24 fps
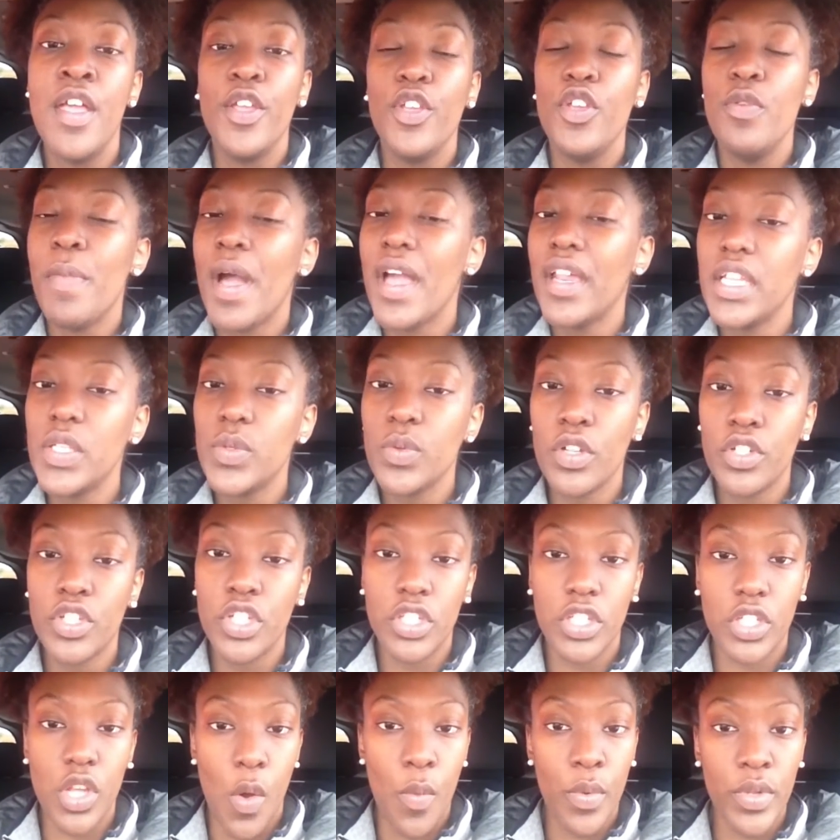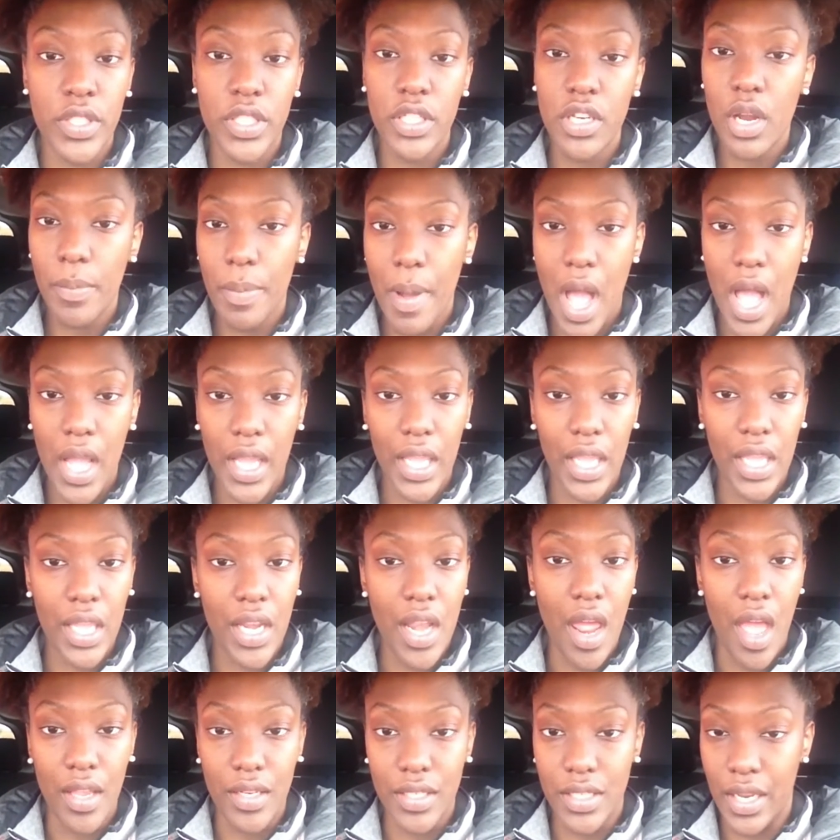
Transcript: You might as well just go into your pocket,